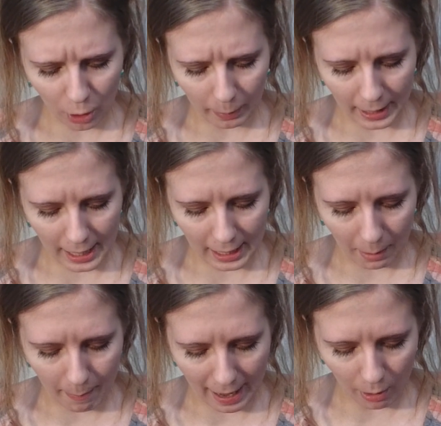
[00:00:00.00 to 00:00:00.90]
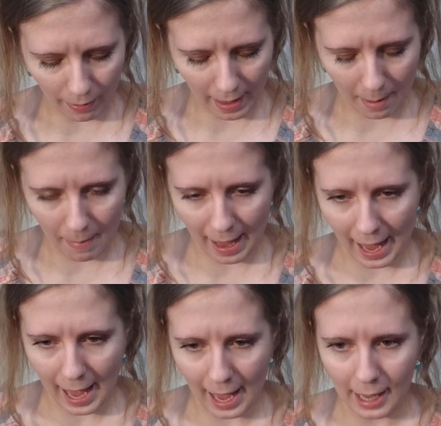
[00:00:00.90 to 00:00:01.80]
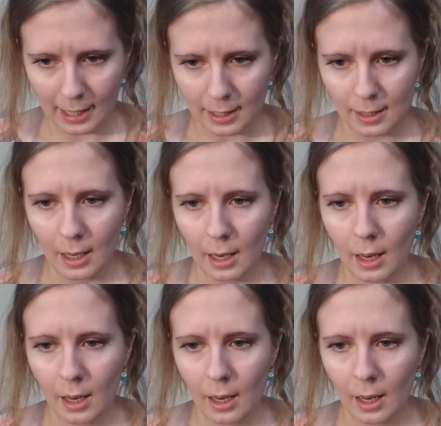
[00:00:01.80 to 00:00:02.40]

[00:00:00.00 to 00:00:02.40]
complaining about them as